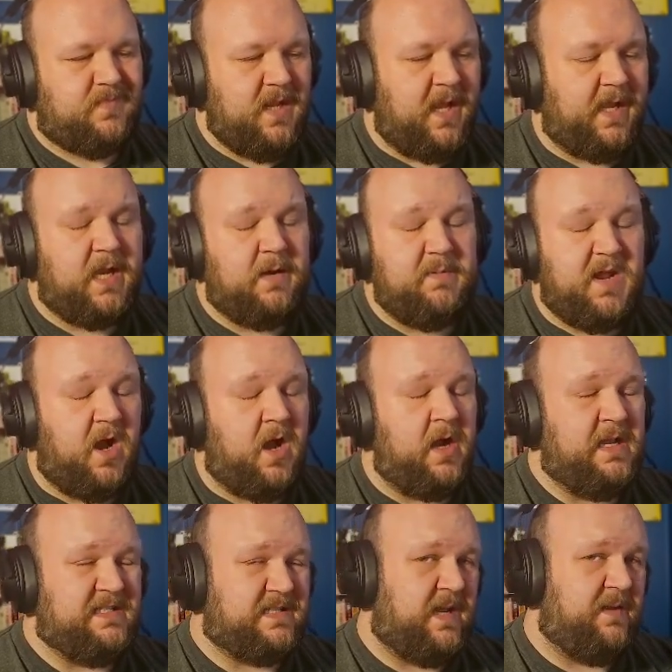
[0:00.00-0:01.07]
I gotta be
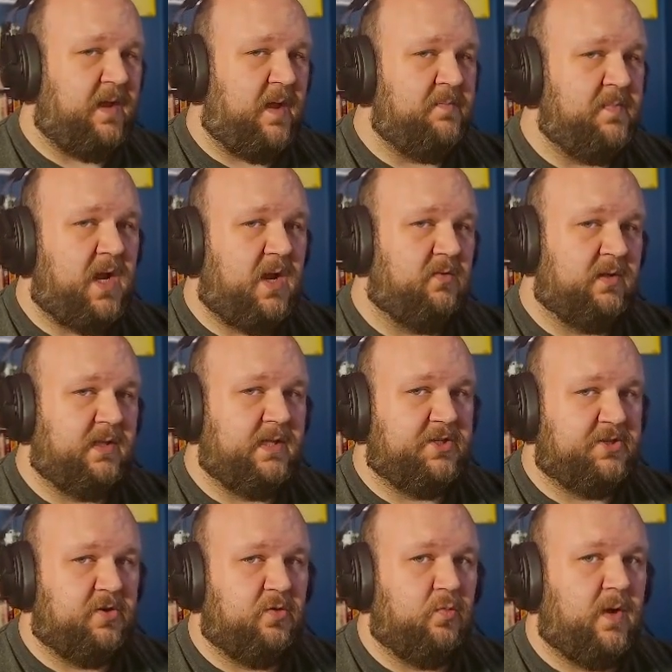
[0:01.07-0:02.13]
honest, I'm not really
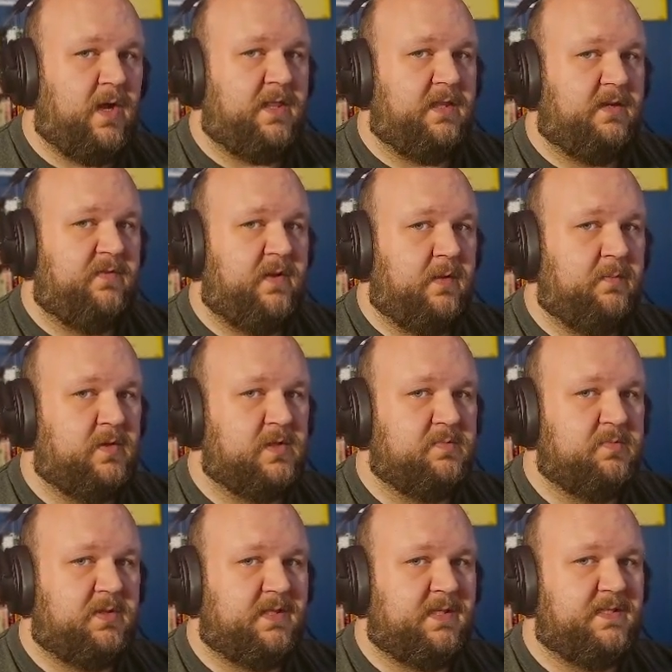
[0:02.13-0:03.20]
sure why the developers
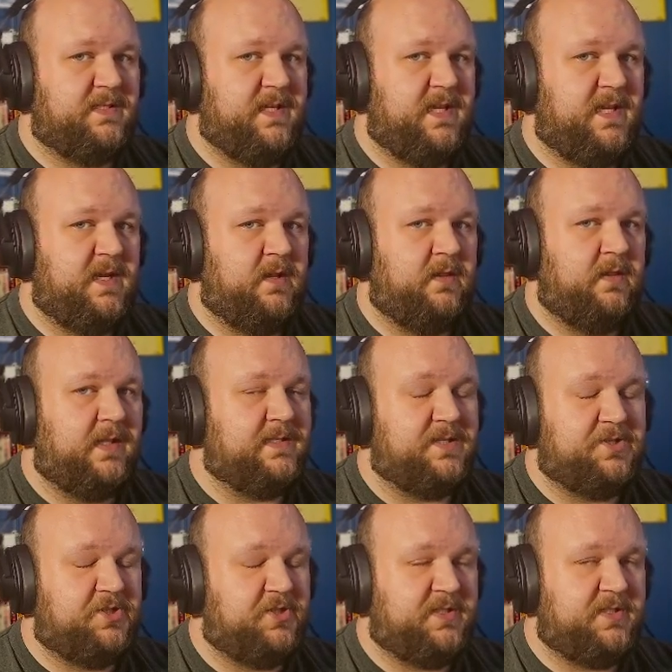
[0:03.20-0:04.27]
put this in, unless
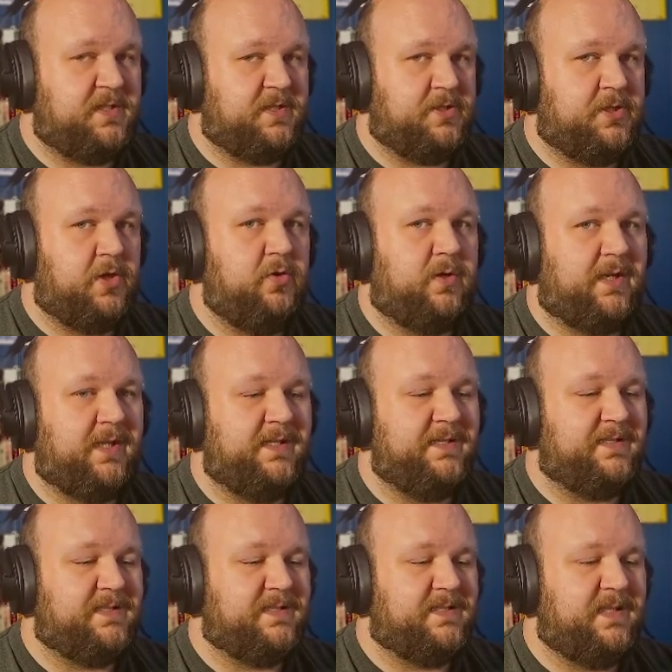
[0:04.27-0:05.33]
it's just as a joke.
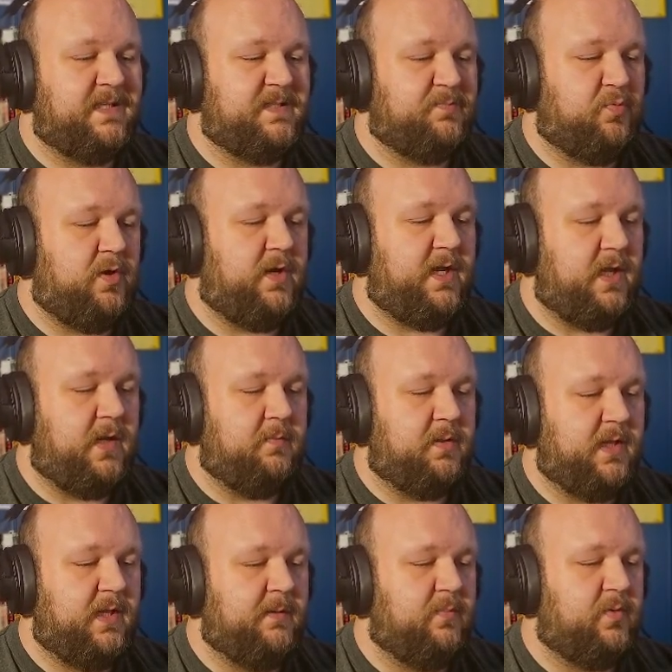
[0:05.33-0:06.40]
It's pretty
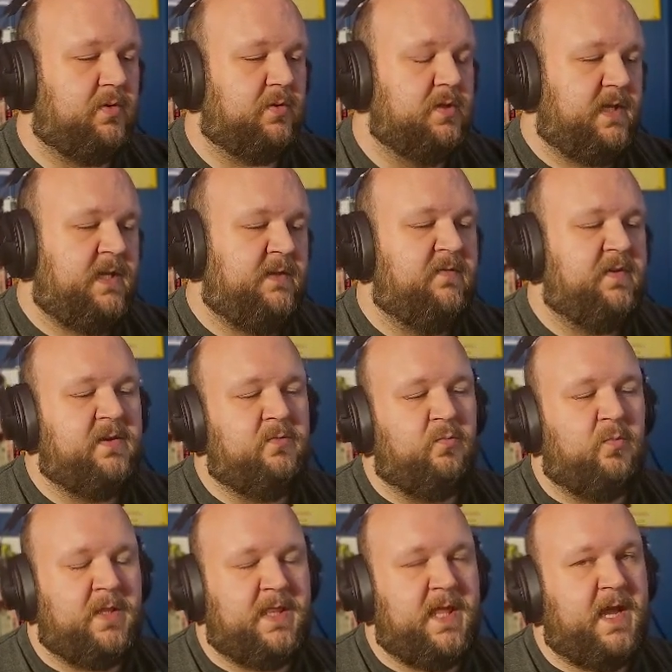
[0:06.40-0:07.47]
unplayable, even
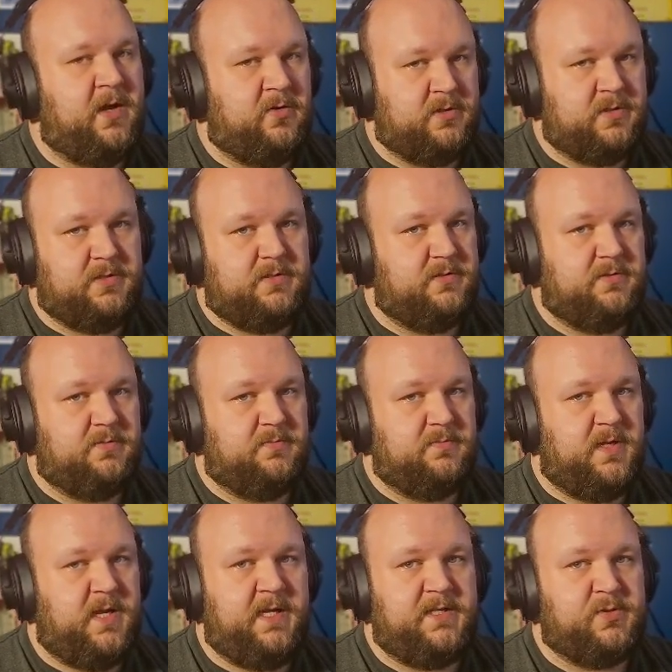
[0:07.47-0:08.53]
without
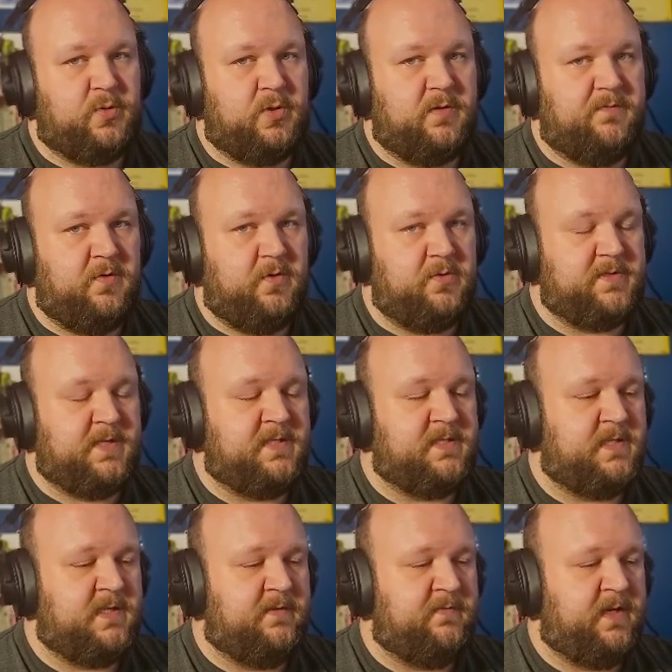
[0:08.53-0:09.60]
any sort of
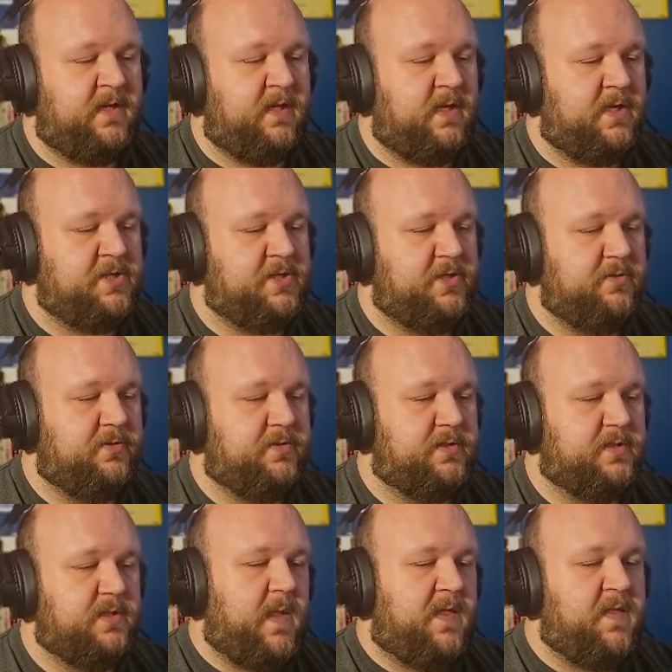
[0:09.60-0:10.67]
photosensitivity issues.
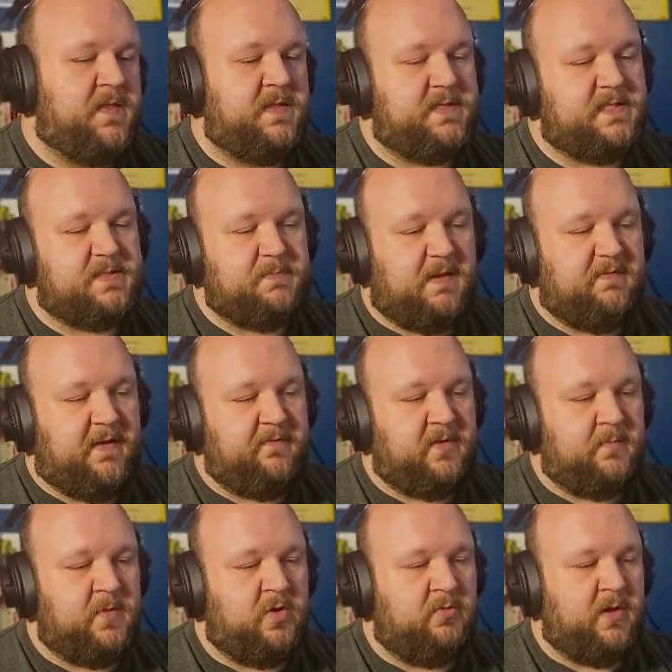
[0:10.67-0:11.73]
And then this is my
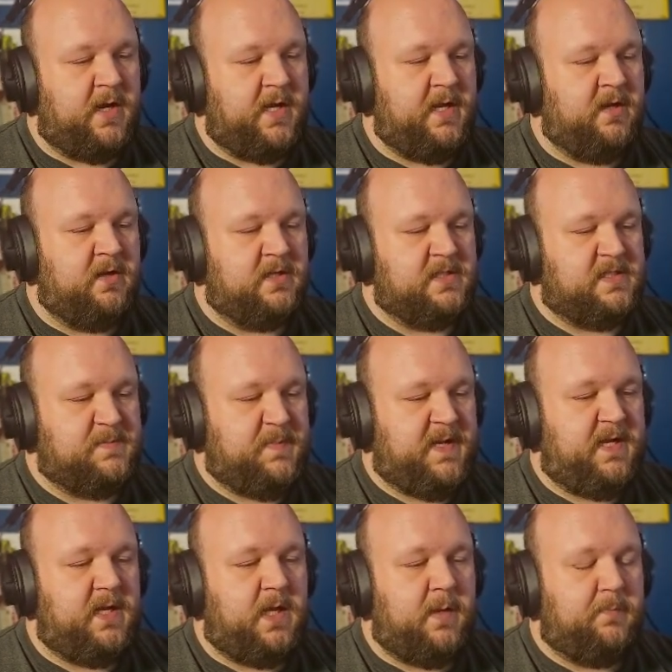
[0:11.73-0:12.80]
favorite mode right here, is
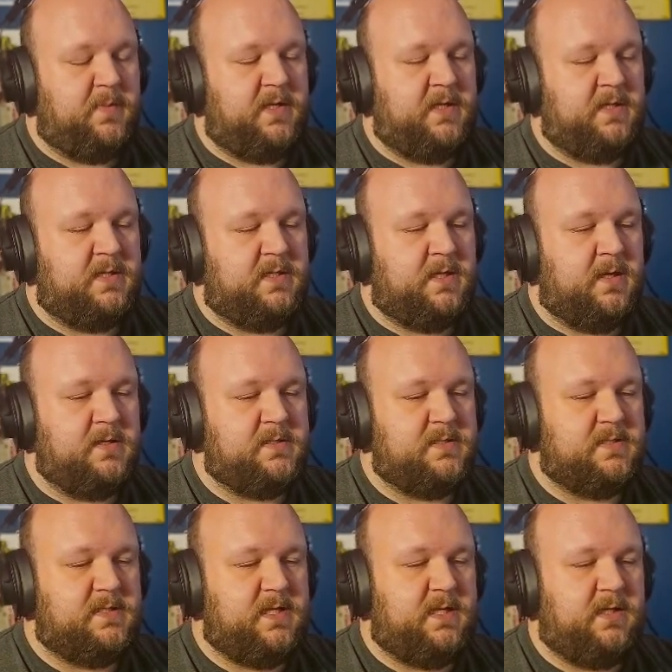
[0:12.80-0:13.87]
speed up. It
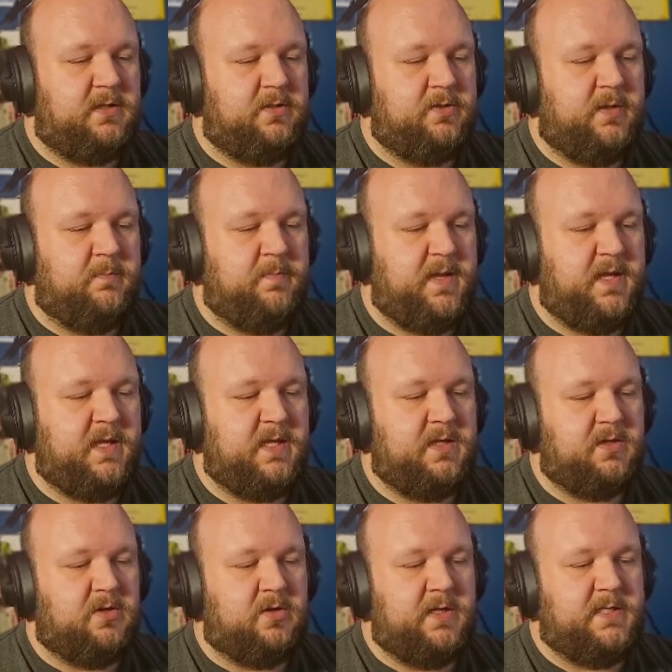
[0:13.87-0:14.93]
does include a big
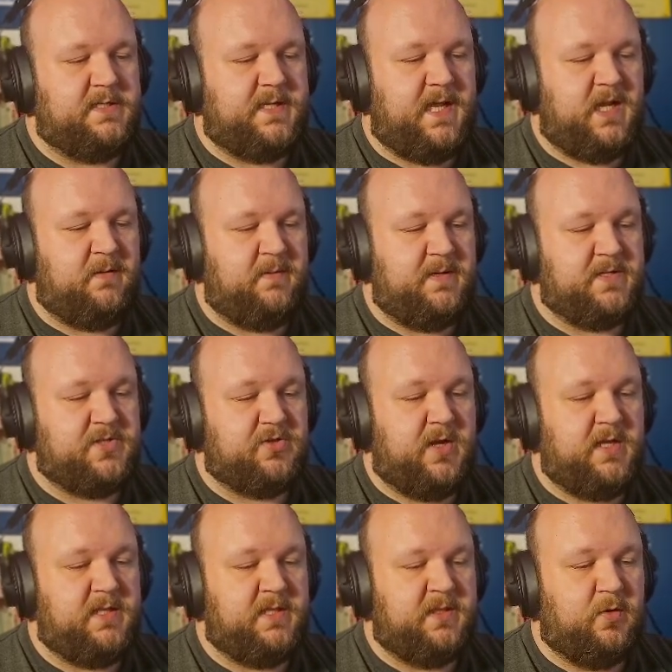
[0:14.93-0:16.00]
increase to enemy
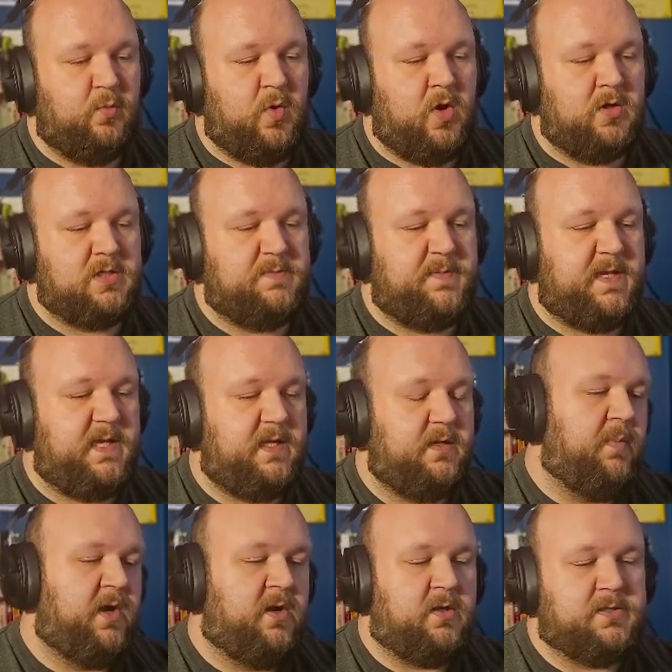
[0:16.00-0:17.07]
strength and their walk speed,
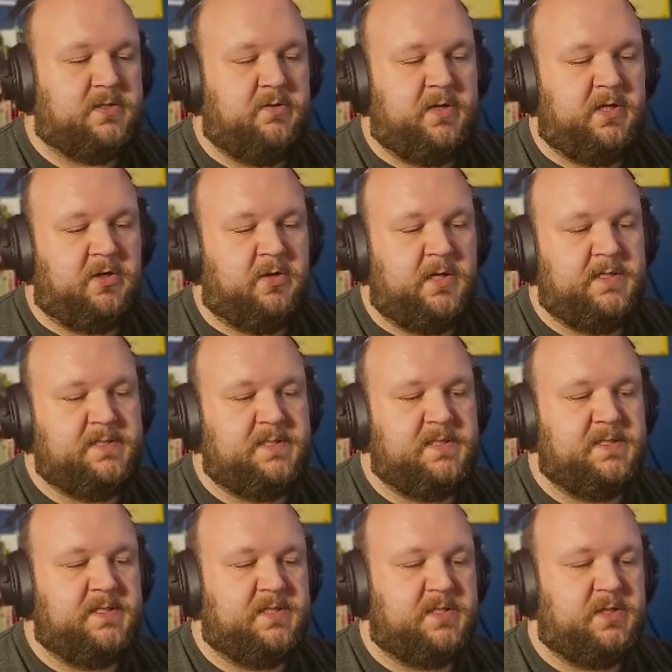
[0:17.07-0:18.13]
but it also
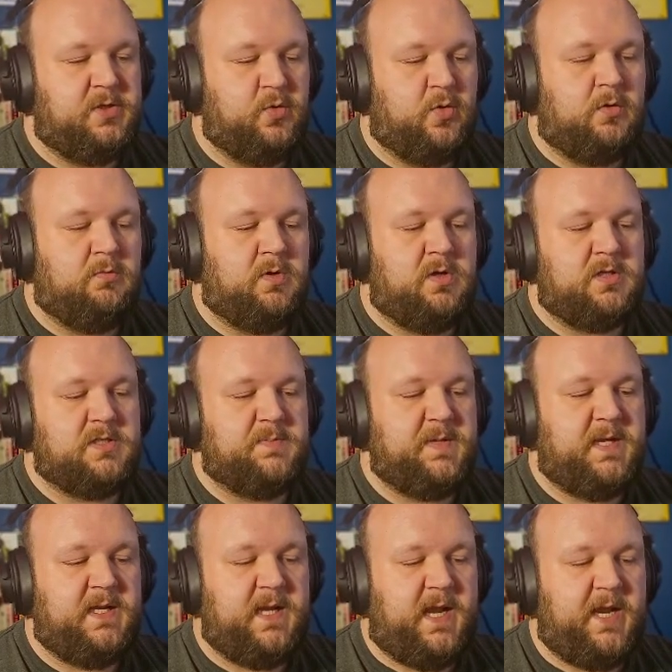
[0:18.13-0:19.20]
increases your walk
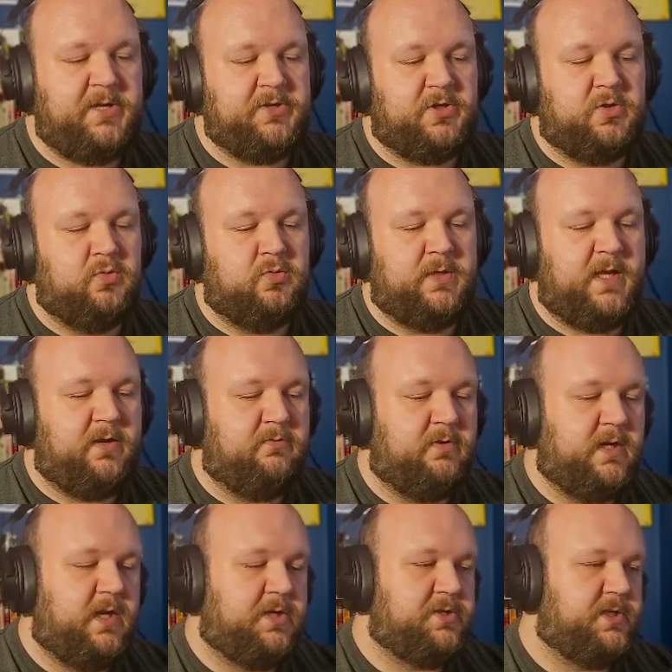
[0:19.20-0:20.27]
speed and your cooldown
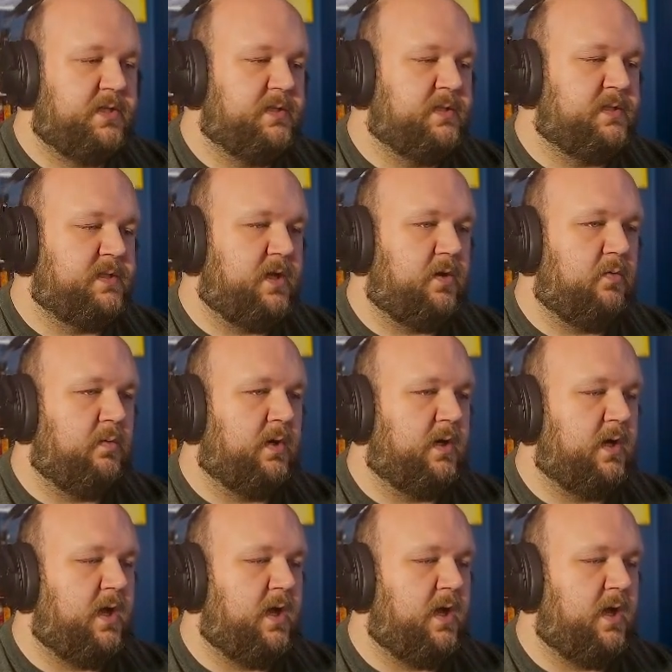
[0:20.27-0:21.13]
reduction. So we're gonna